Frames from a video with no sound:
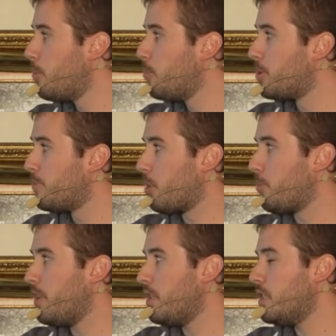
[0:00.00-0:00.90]
But
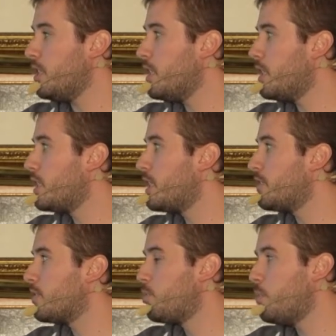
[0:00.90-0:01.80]
from there, it
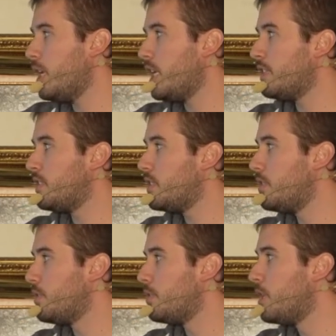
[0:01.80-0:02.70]
gets really easy
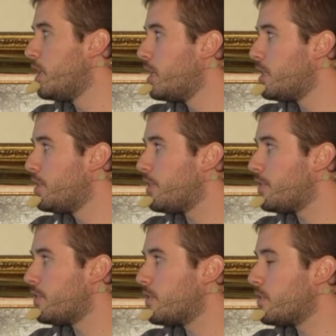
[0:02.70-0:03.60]
to just